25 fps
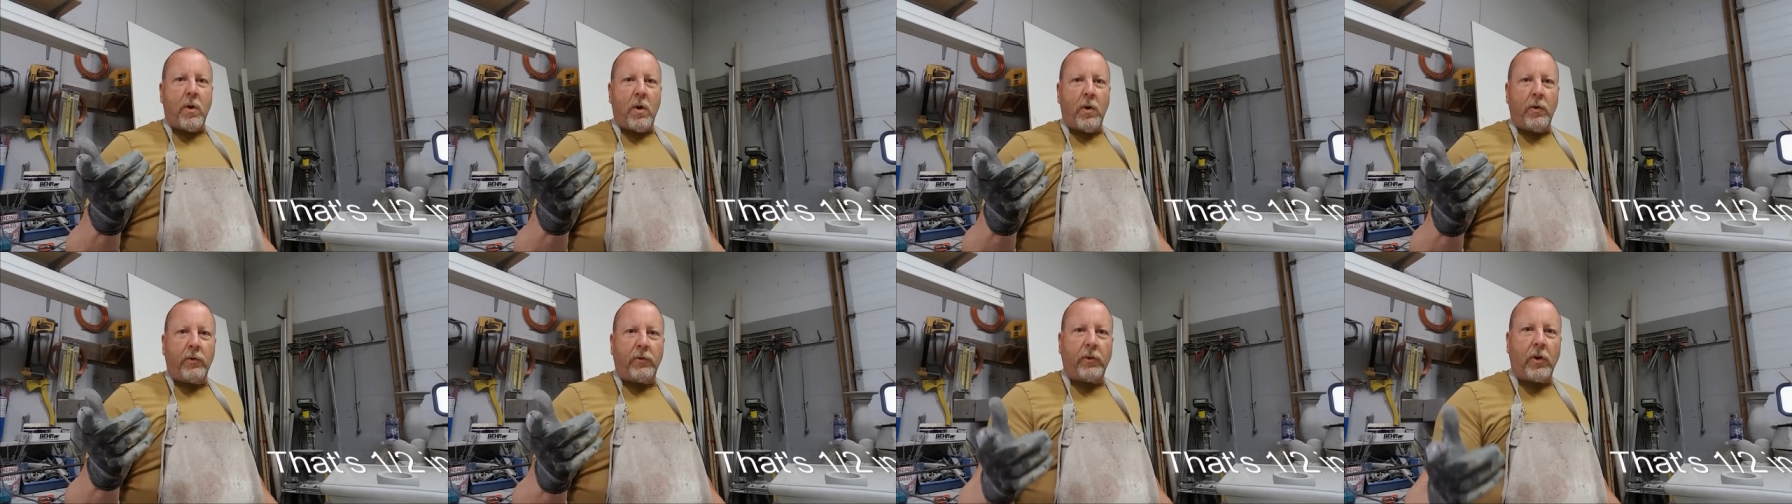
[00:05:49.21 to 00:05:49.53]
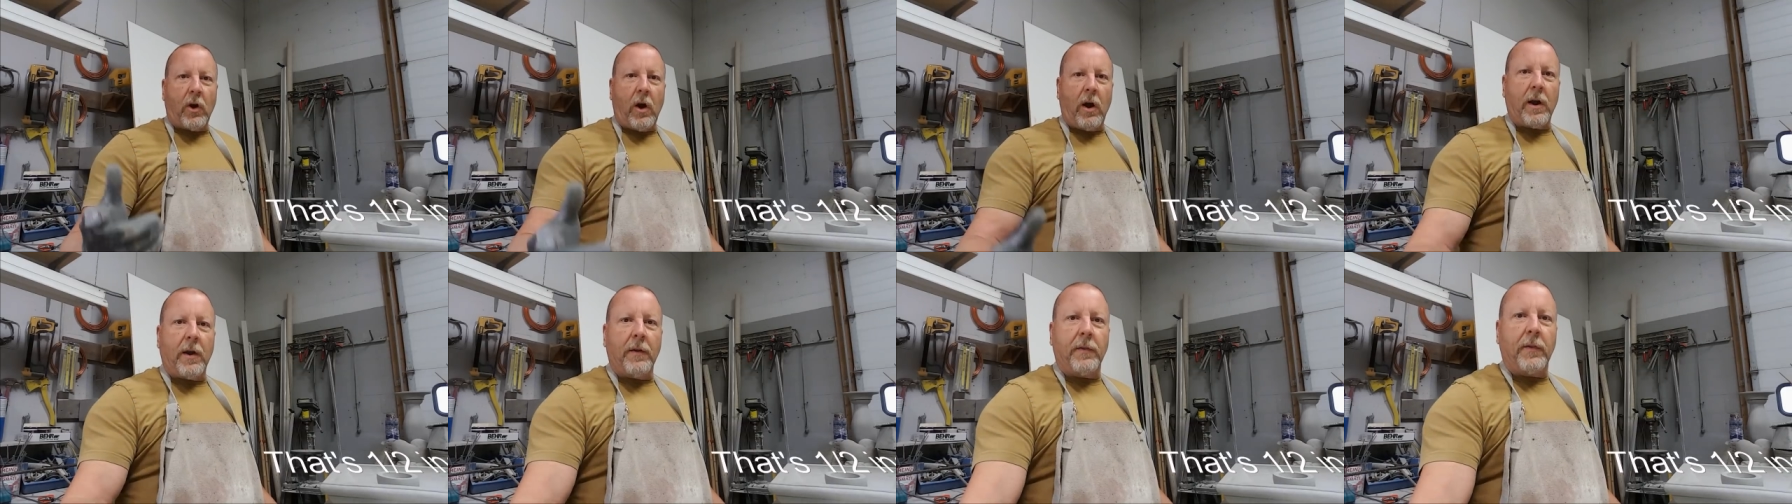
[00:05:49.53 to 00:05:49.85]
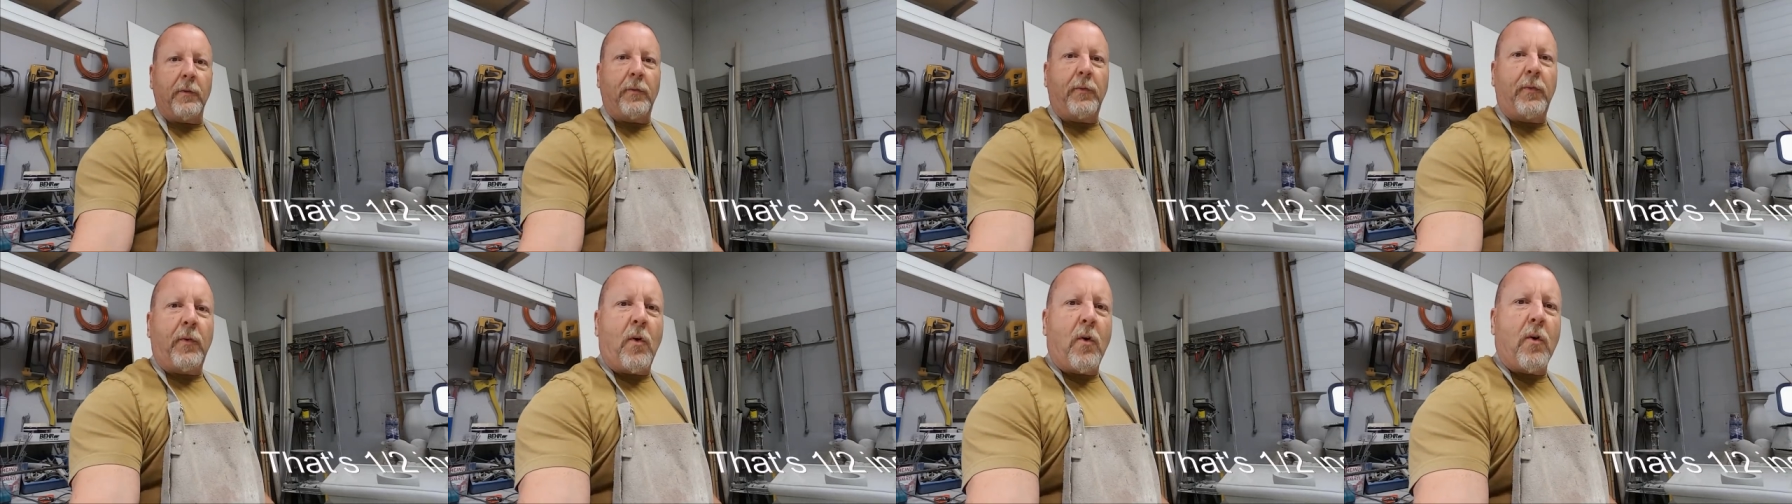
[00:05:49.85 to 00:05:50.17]
we always talk on
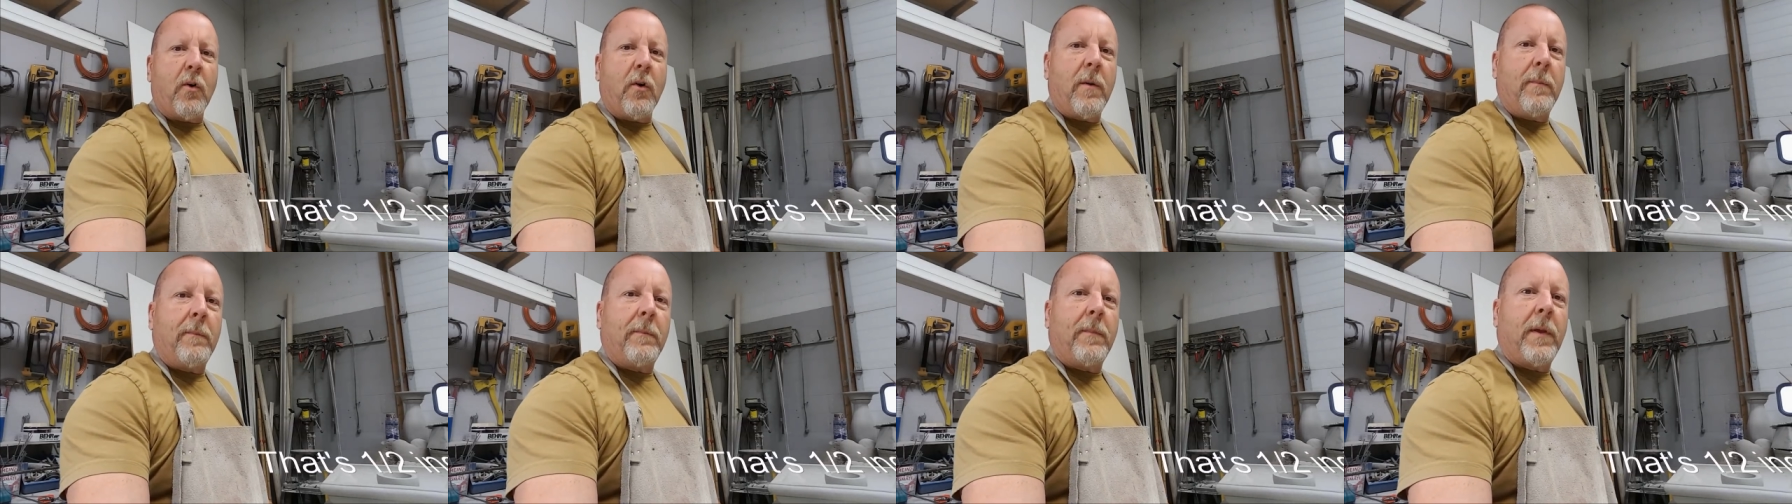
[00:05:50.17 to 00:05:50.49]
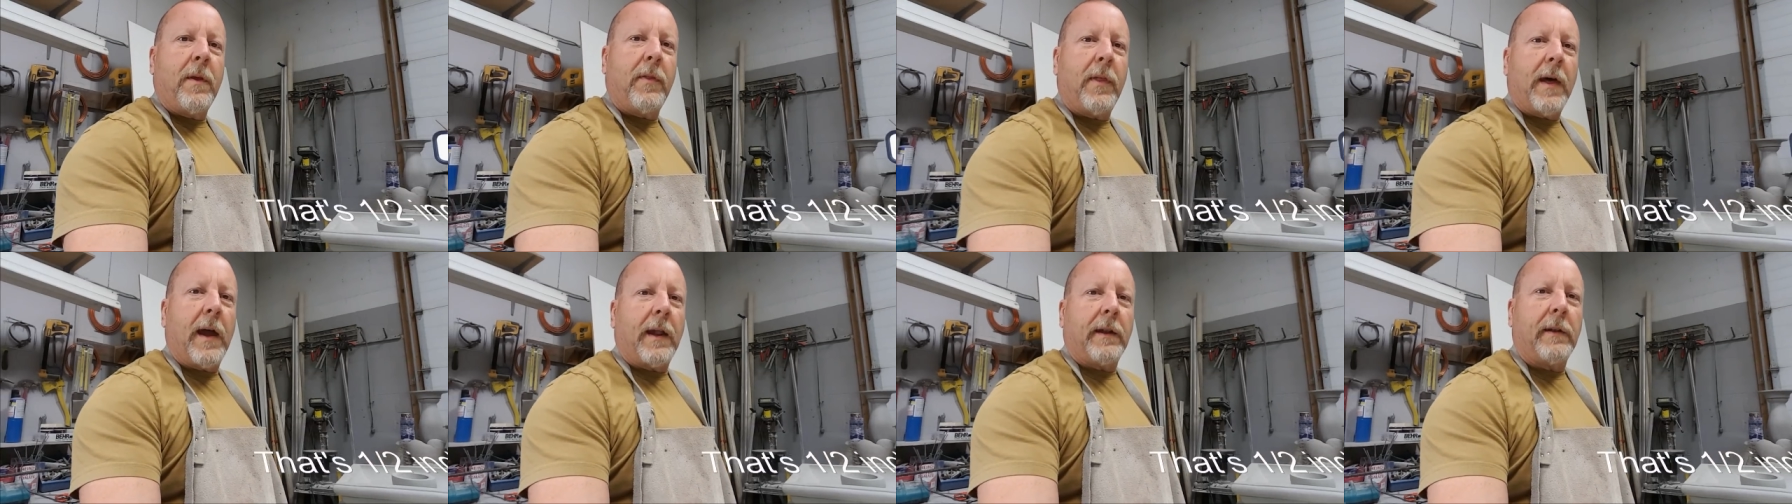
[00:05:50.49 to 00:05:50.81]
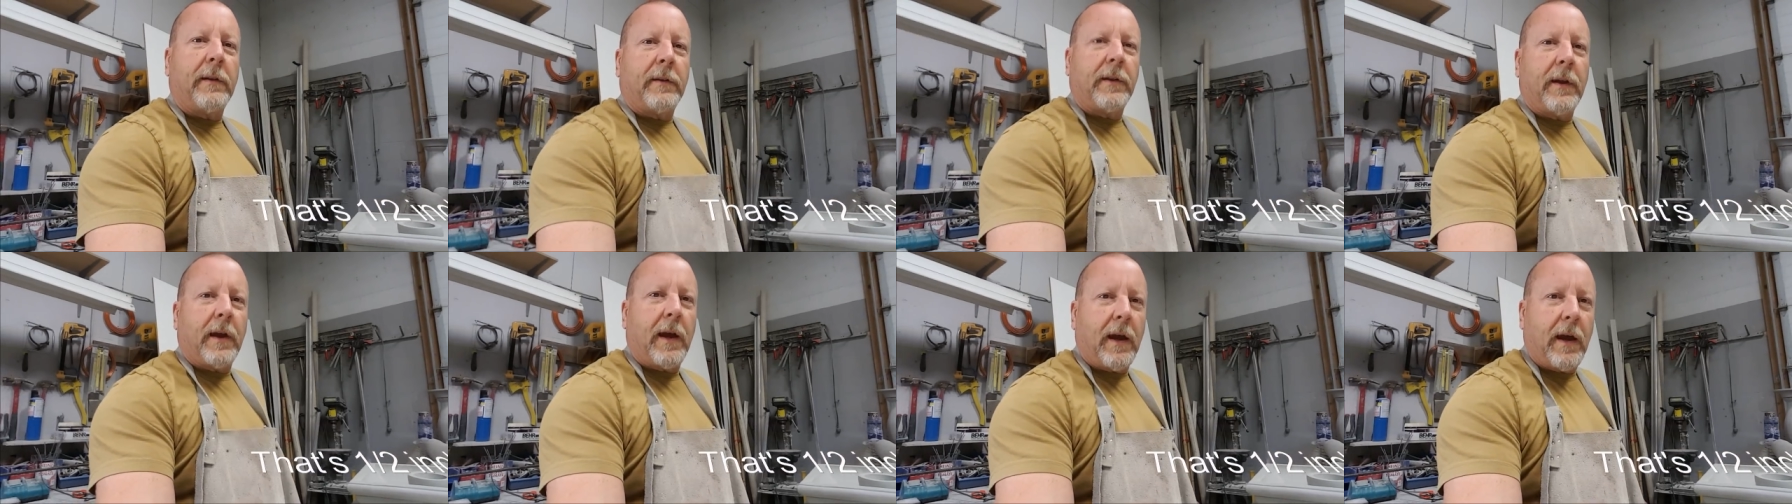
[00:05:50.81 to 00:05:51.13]
the forum
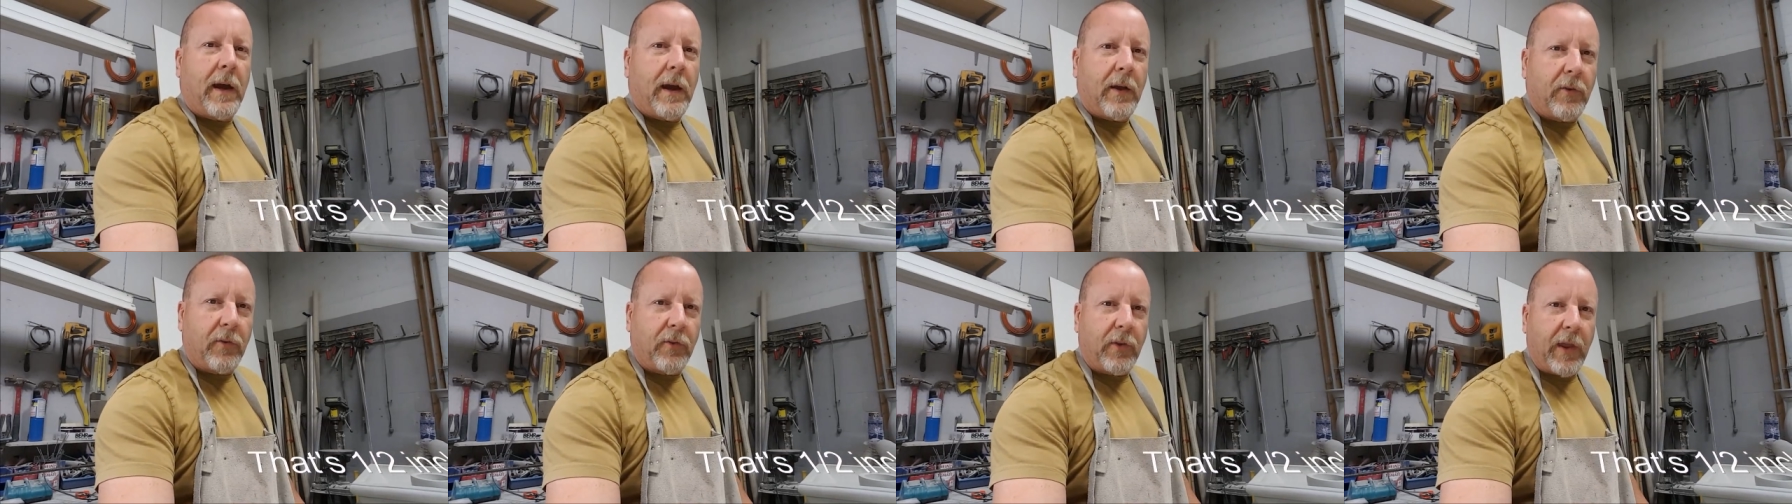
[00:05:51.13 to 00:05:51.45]
that